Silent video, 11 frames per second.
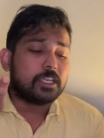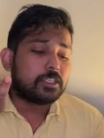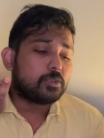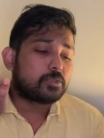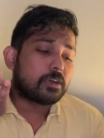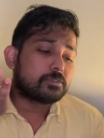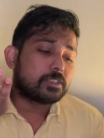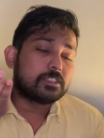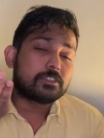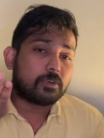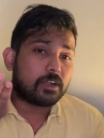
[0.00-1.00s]

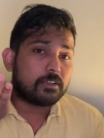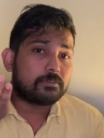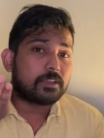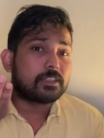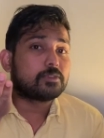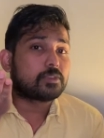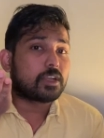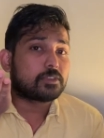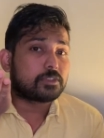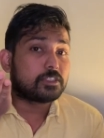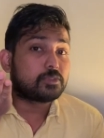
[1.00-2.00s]
2012 and
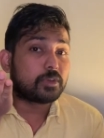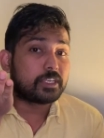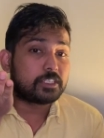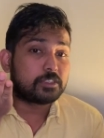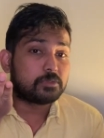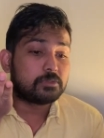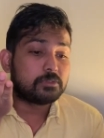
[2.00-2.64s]
2022,